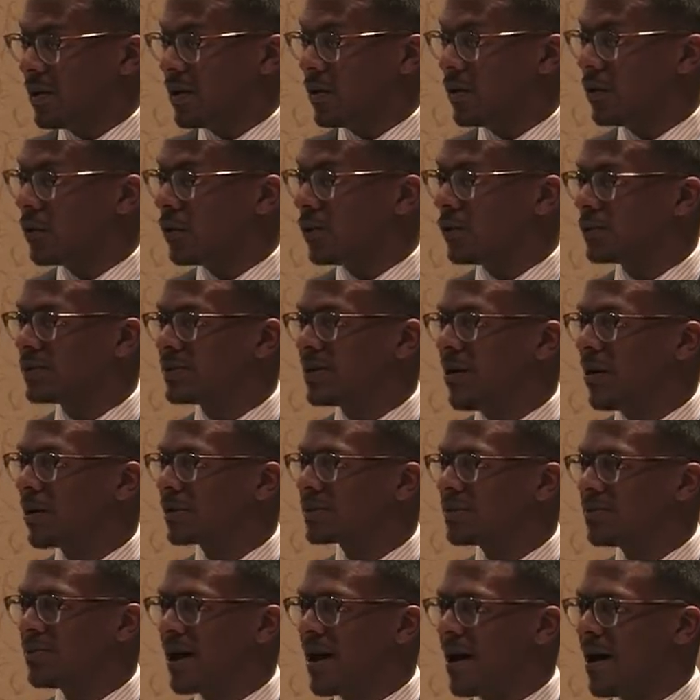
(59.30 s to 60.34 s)
who talked
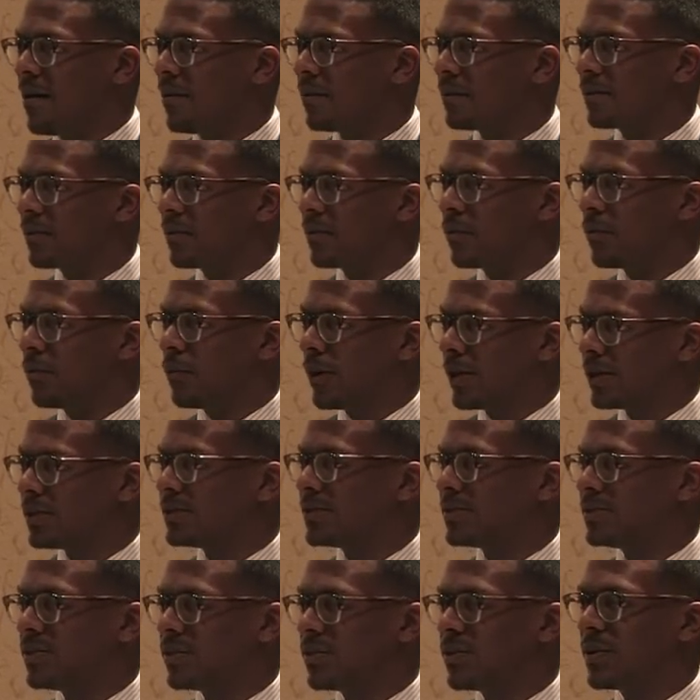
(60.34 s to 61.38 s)
about what
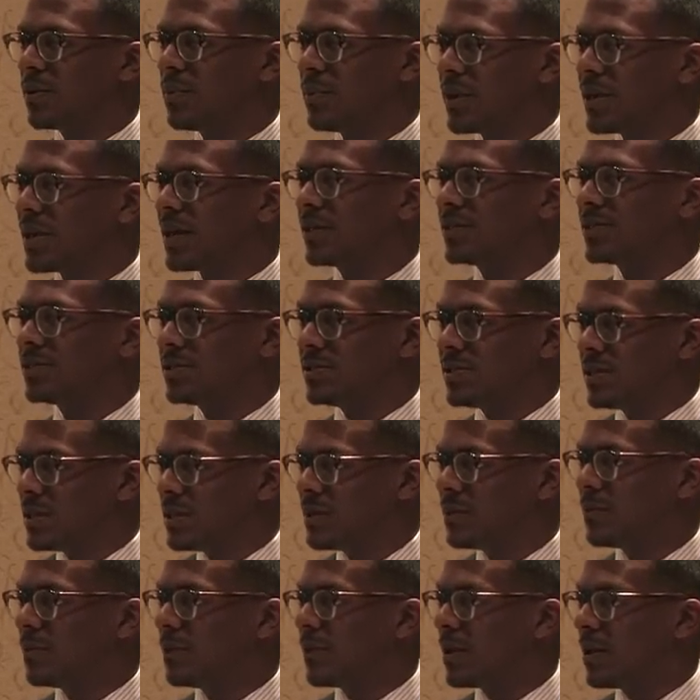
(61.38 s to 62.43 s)
to do with a
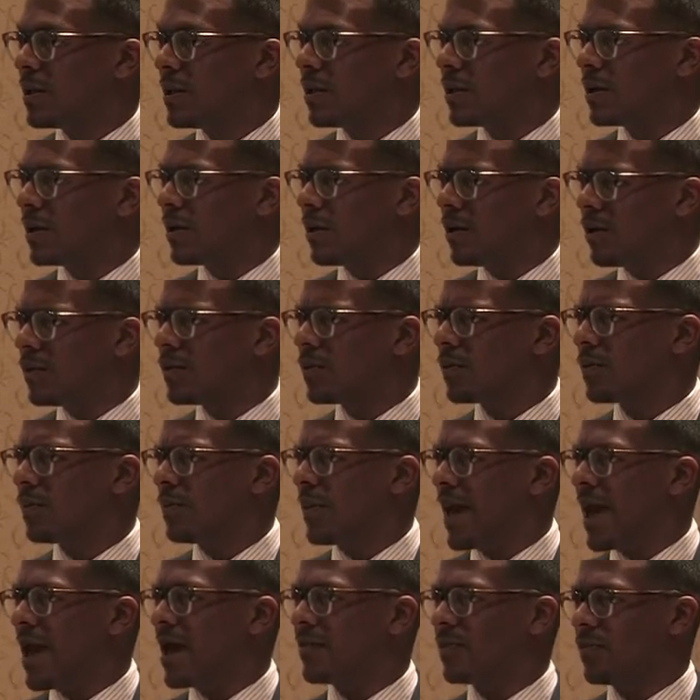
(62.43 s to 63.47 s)
PhD, other
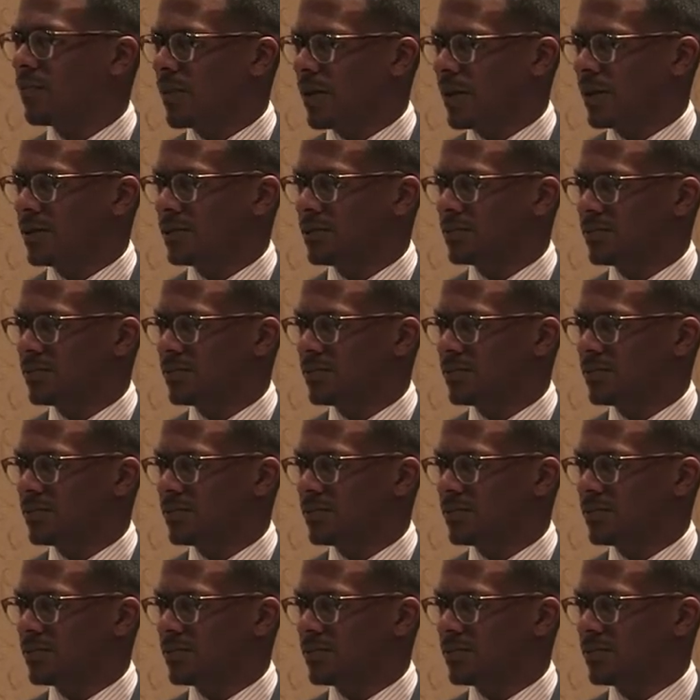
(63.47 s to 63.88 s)
pathways,